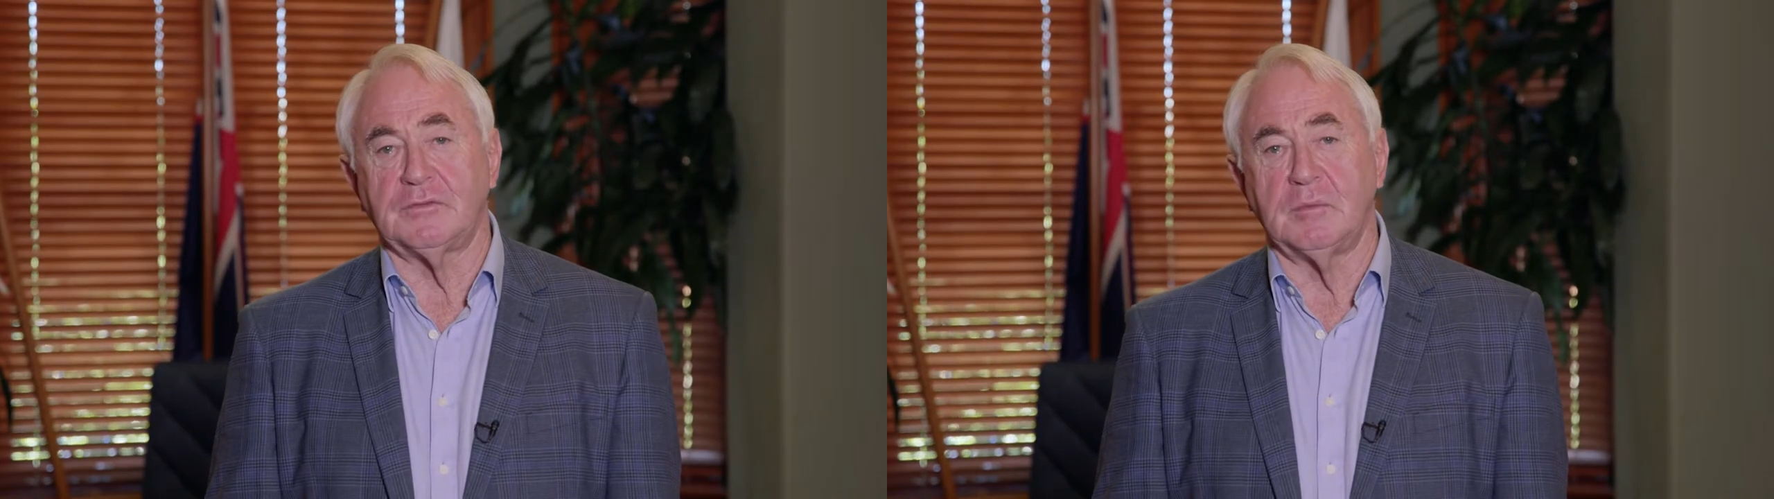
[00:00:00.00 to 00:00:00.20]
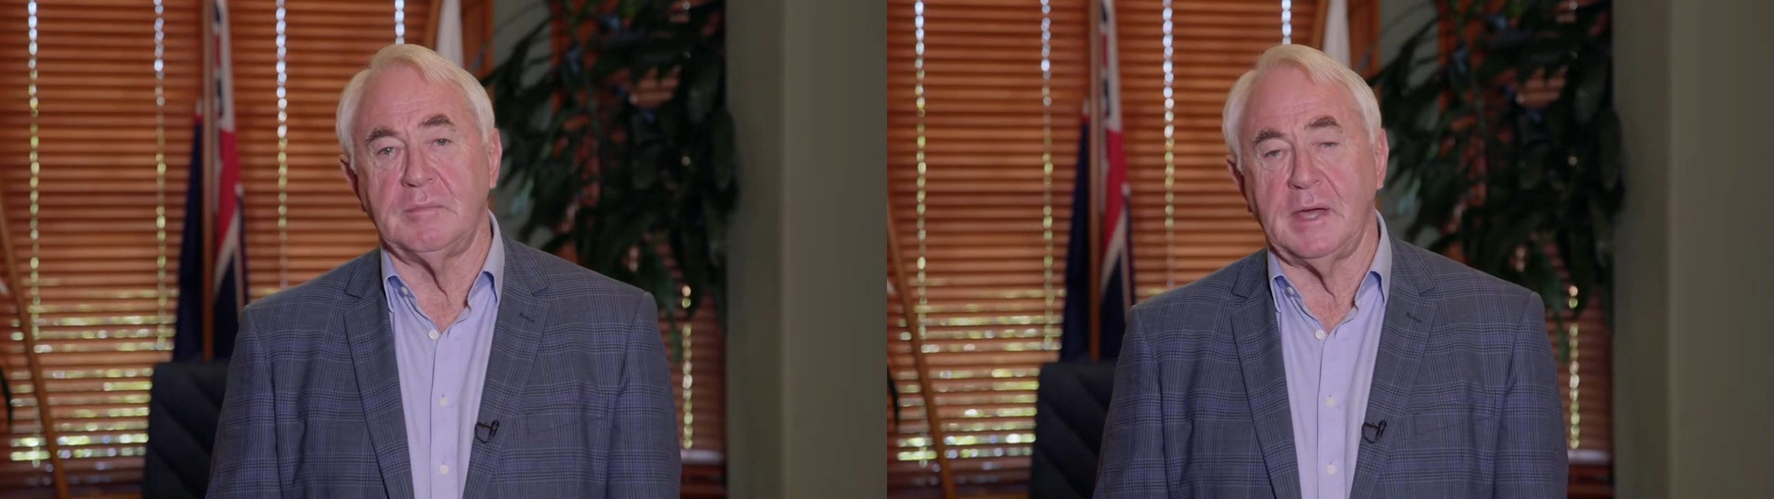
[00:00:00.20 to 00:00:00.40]

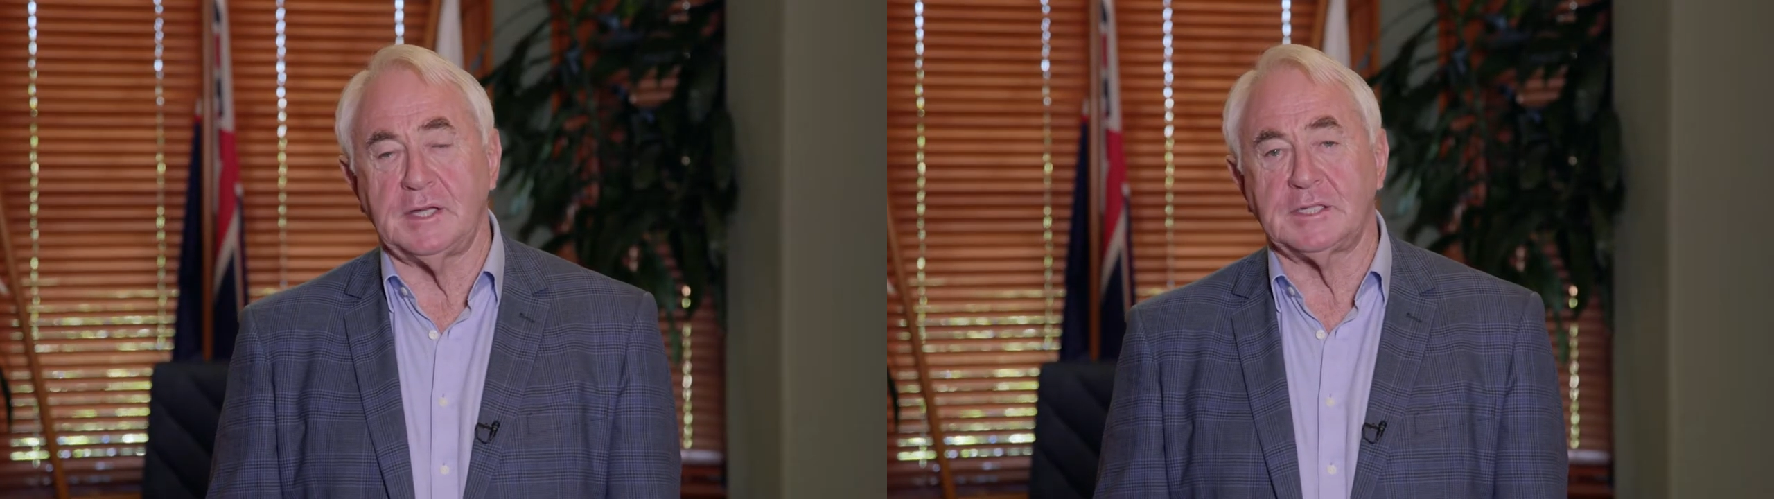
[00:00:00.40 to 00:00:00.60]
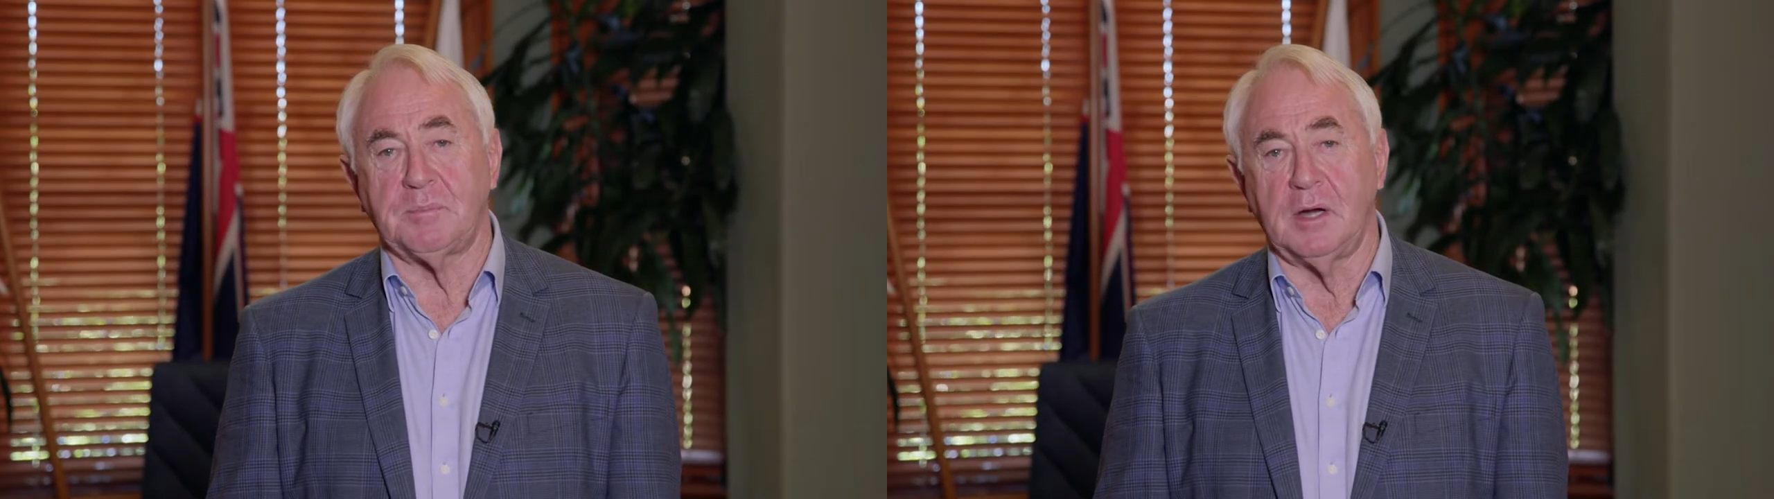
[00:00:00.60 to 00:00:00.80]

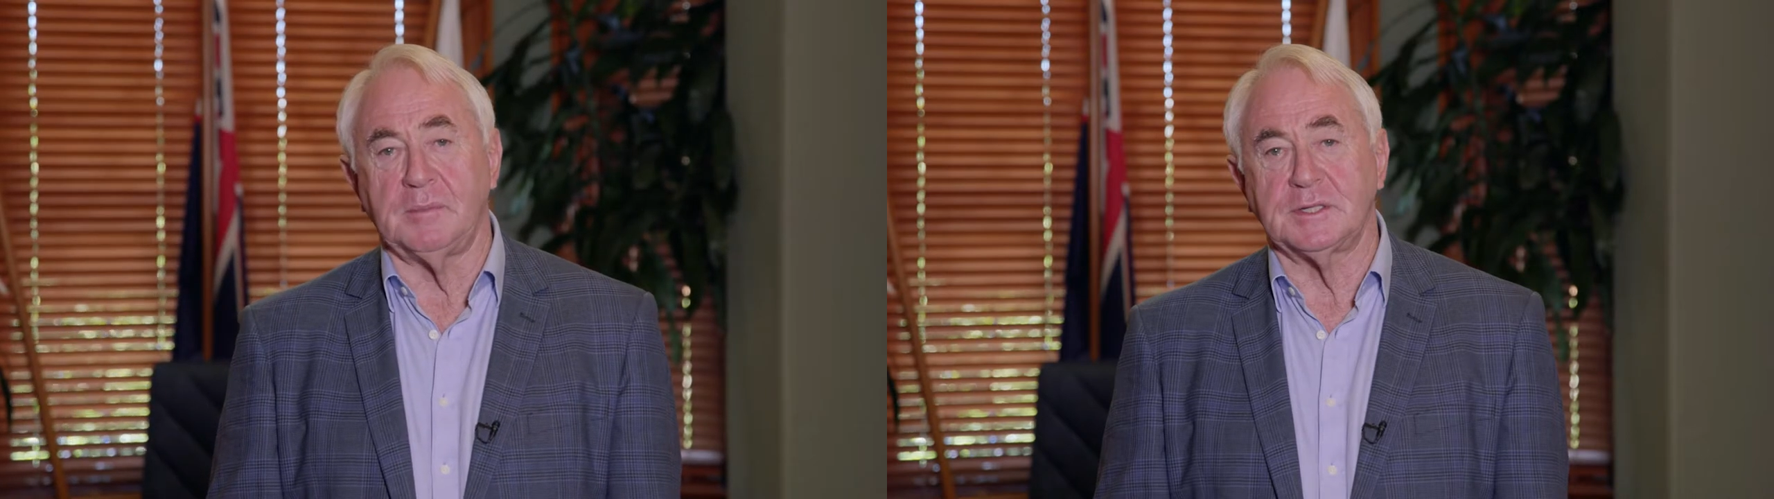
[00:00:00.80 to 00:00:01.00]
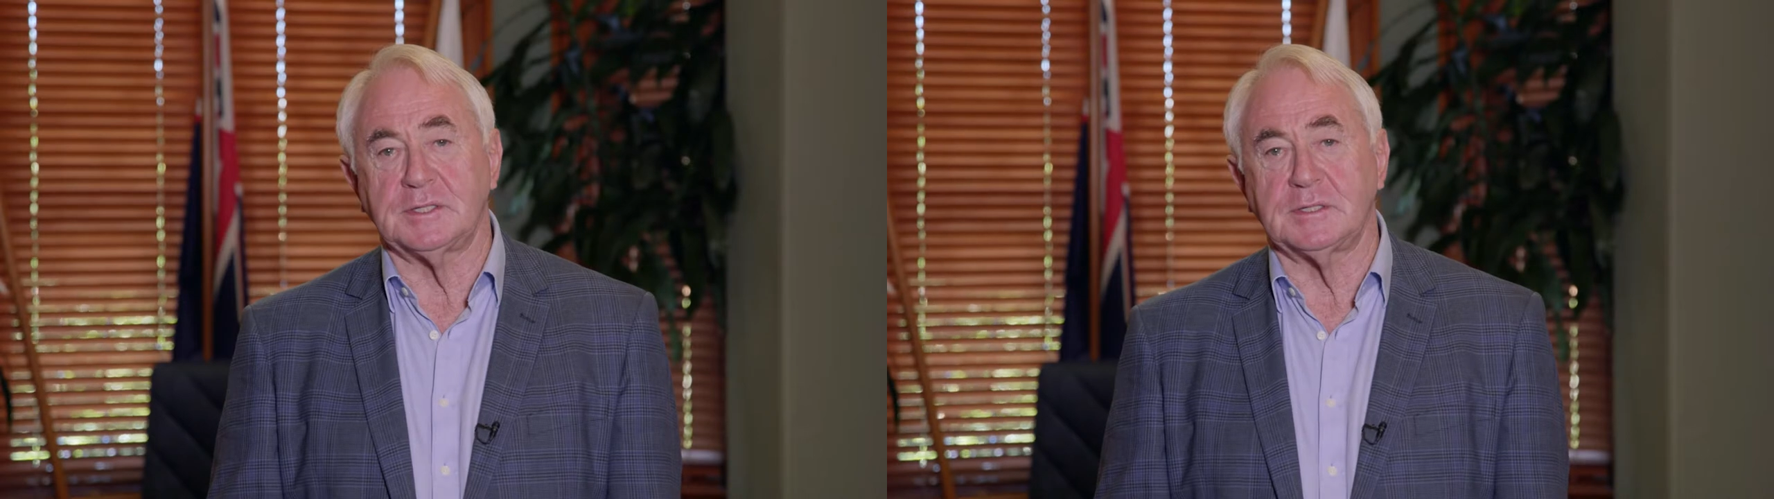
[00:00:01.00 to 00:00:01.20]
tremendous
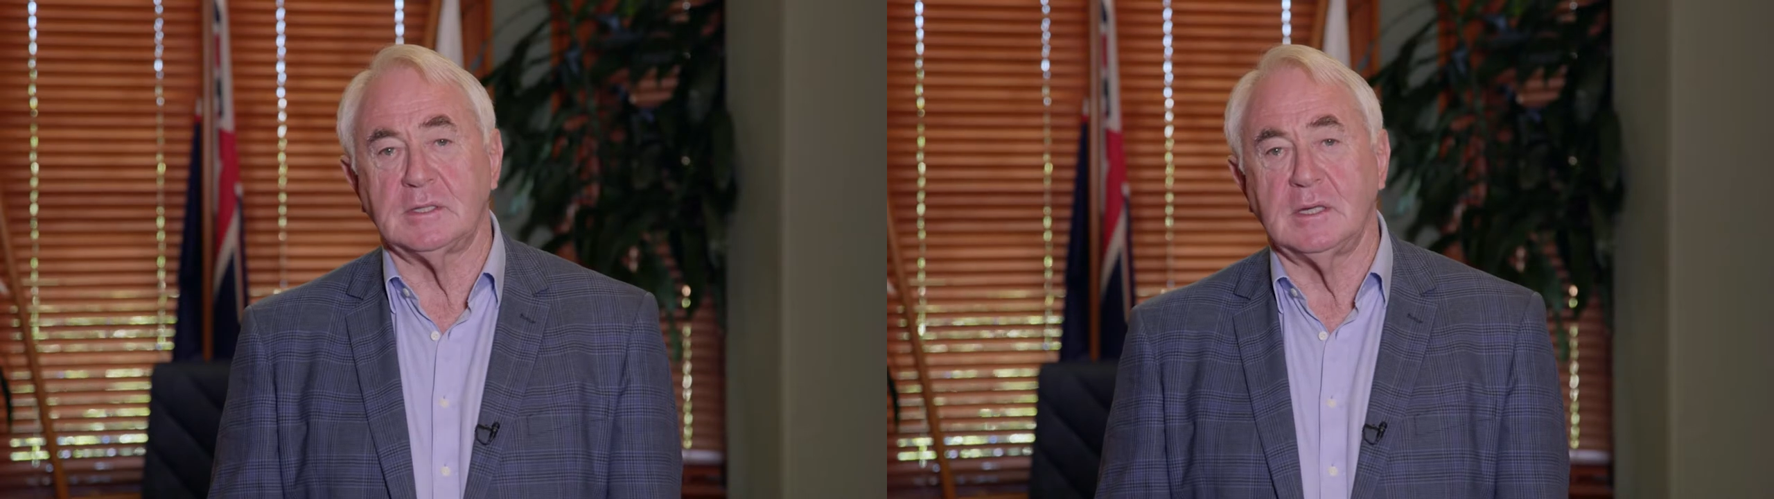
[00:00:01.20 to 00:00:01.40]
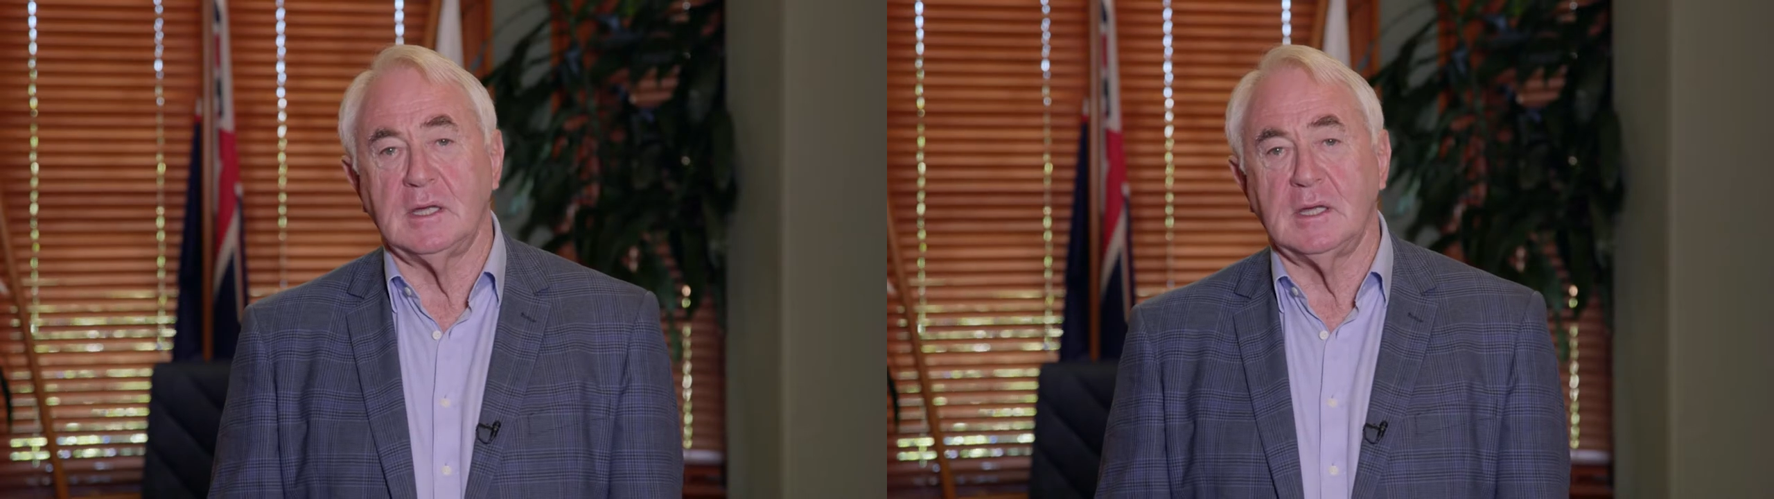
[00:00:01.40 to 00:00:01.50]
promise.